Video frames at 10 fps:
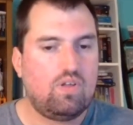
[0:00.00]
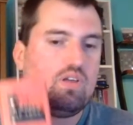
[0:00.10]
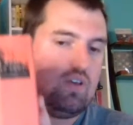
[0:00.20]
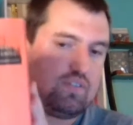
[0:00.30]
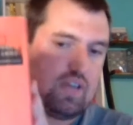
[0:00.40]

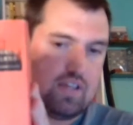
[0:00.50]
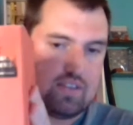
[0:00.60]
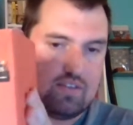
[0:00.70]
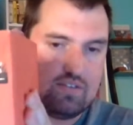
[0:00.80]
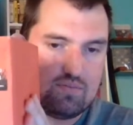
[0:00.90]
As I like
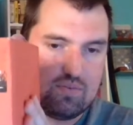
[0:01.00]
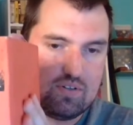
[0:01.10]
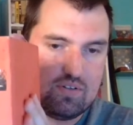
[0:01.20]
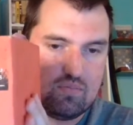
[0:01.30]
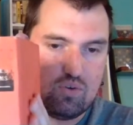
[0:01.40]
this
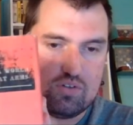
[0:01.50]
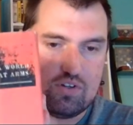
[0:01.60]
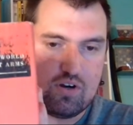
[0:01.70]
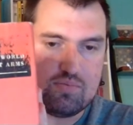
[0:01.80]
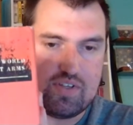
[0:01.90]
one, Rolled at
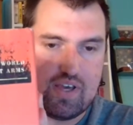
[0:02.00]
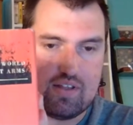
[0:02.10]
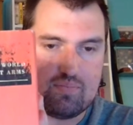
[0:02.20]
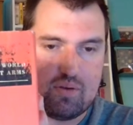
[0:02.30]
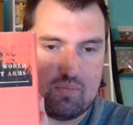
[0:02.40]
Arms. Yeah,
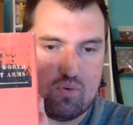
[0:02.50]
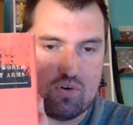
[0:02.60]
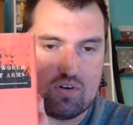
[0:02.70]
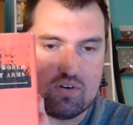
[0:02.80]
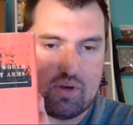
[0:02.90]
it's a bit
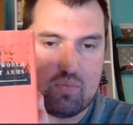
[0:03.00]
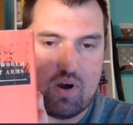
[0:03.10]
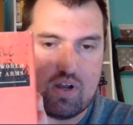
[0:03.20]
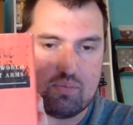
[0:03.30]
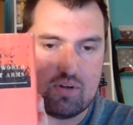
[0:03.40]
worn by
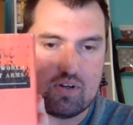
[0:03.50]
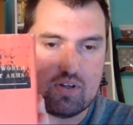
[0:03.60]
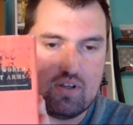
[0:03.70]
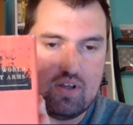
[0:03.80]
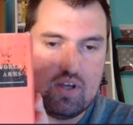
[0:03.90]
Weinberg.
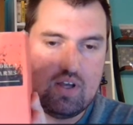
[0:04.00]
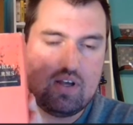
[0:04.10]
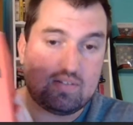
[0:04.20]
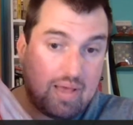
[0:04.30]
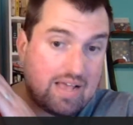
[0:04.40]

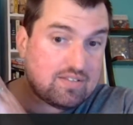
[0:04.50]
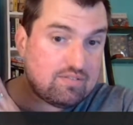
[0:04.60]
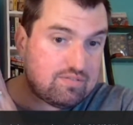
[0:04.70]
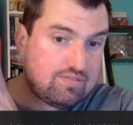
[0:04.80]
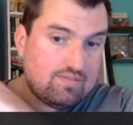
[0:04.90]
It's
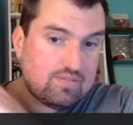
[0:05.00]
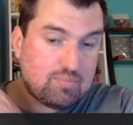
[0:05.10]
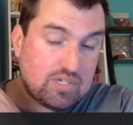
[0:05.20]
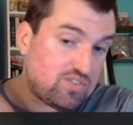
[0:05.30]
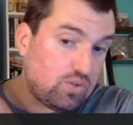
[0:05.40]
massive,
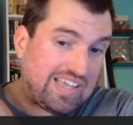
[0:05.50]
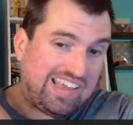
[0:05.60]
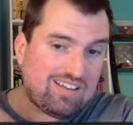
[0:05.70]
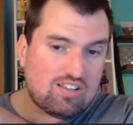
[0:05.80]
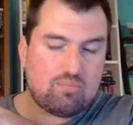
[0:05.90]
but it's old
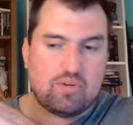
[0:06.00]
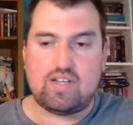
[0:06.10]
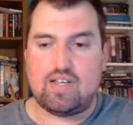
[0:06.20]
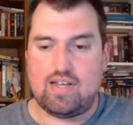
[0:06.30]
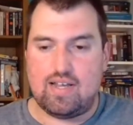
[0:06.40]
again, but
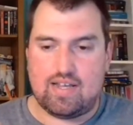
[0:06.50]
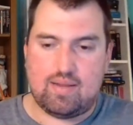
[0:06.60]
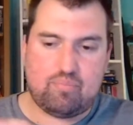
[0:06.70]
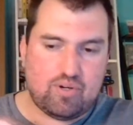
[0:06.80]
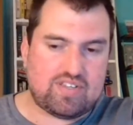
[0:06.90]

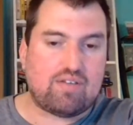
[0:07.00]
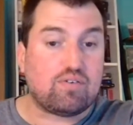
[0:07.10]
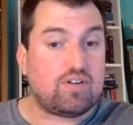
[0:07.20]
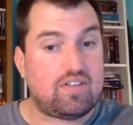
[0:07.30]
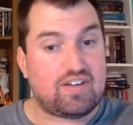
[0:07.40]
it puts
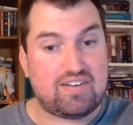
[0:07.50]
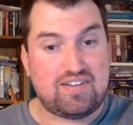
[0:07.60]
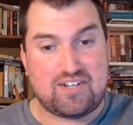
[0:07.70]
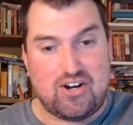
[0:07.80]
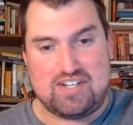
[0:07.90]
everything
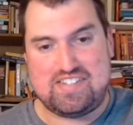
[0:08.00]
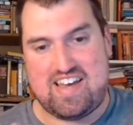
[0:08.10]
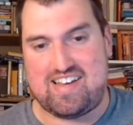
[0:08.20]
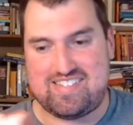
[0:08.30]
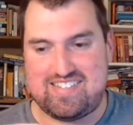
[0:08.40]
into
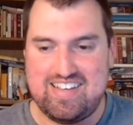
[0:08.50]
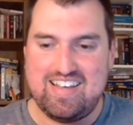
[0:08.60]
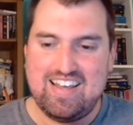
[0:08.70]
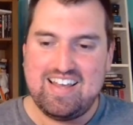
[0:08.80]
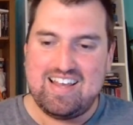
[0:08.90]
context.
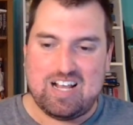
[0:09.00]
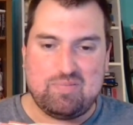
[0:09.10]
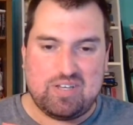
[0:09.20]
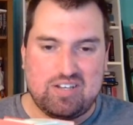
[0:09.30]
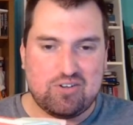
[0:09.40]
I
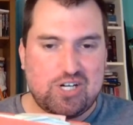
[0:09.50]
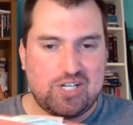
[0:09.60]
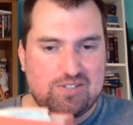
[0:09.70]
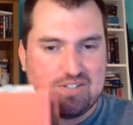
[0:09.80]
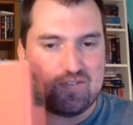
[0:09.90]
mean, if you're trying
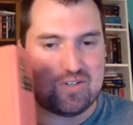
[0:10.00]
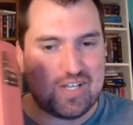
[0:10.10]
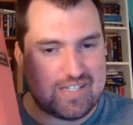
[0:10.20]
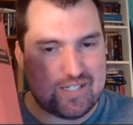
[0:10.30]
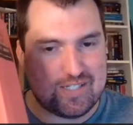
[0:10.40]
to use this for
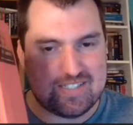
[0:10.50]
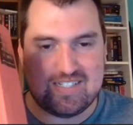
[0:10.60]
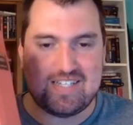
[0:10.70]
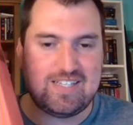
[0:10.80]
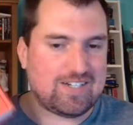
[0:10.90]
like little
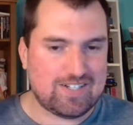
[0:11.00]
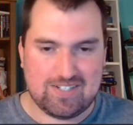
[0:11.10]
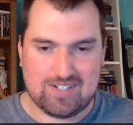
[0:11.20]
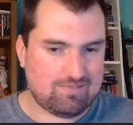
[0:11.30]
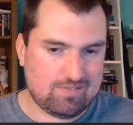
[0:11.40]
detail,
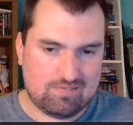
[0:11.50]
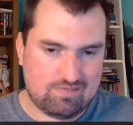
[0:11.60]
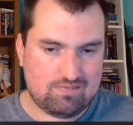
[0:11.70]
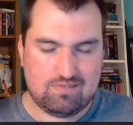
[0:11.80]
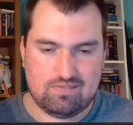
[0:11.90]
you're
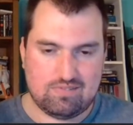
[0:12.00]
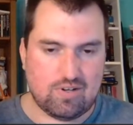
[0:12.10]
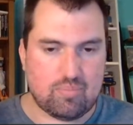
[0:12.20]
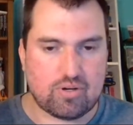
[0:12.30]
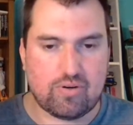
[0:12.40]

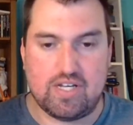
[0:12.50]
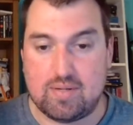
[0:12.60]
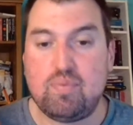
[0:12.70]
up a creek.